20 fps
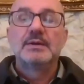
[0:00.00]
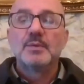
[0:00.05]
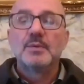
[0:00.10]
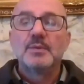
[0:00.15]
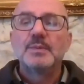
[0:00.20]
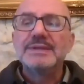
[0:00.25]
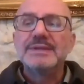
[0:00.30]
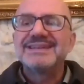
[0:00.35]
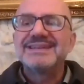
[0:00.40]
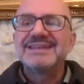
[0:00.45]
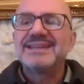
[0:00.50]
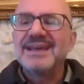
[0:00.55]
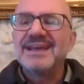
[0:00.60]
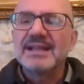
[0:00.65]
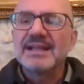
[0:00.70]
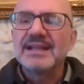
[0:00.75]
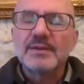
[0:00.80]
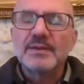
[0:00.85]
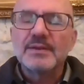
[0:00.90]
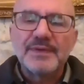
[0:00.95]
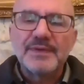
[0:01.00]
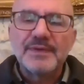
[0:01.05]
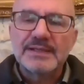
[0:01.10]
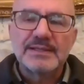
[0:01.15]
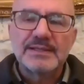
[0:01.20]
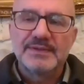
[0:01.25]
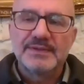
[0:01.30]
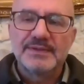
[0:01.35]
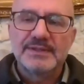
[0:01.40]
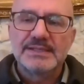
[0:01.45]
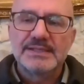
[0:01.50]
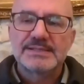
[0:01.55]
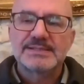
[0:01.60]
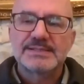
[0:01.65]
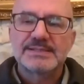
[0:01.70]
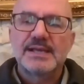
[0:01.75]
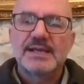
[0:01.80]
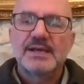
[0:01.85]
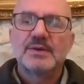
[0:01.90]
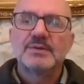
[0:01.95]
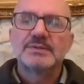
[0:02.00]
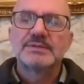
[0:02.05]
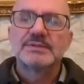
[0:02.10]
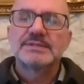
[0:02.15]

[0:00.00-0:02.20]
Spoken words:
We did a lot of activities on